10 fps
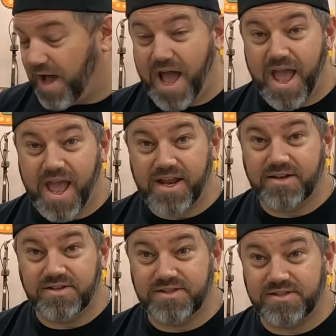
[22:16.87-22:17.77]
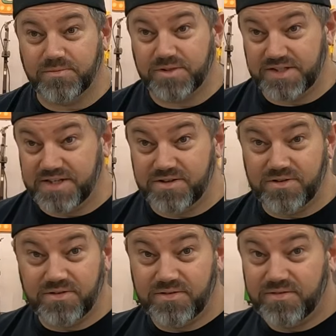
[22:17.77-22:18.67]
I had some
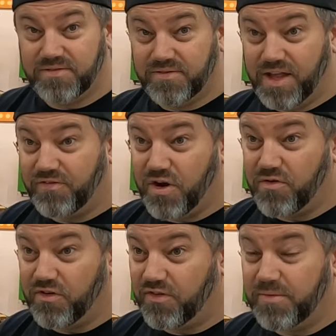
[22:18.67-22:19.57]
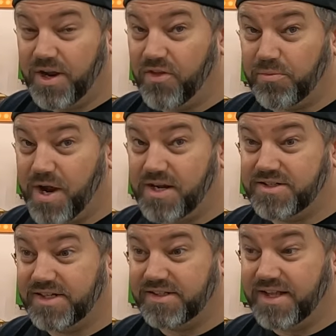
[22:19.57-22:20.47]
steel left over from another
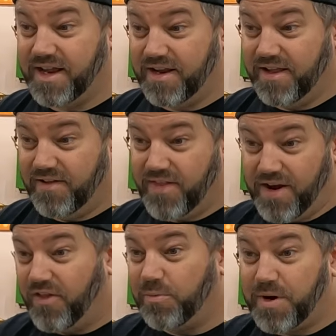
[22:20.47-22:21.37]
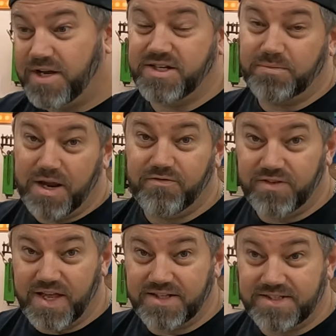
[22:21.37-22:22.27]
project that other project paid
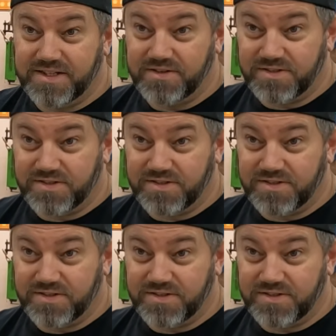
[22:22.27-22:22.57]
for that steel.